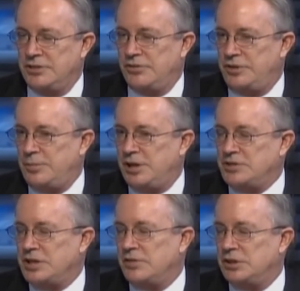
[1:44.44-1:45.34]

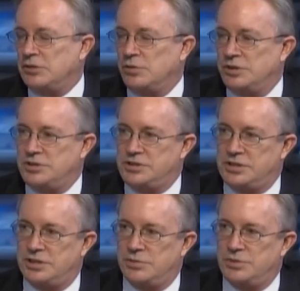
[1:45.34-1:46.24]
Females have an increased
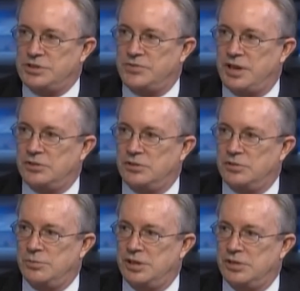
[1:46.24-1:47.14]
risk factor
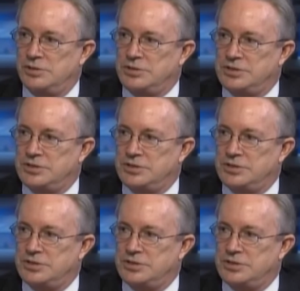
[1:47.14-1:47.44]
over males,